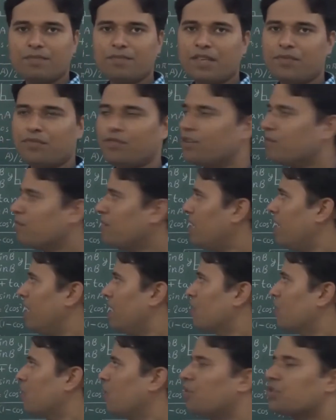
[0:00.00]
b formula,
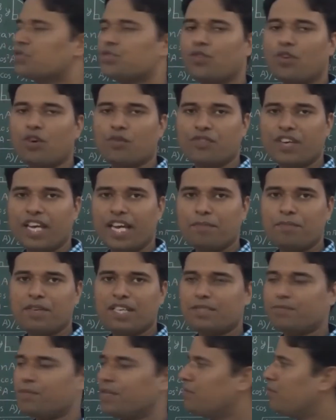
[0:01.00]
cos of a
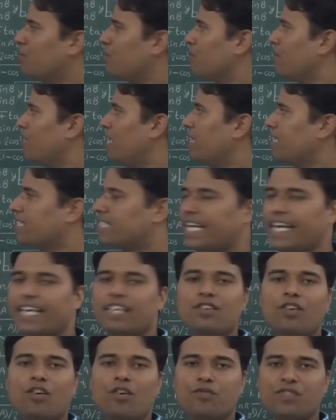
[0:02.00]
plus b formula,
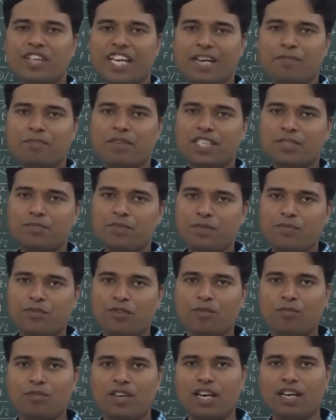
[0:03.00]
tan of a plus b
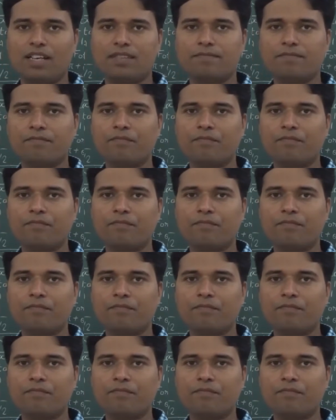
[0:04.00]
formula,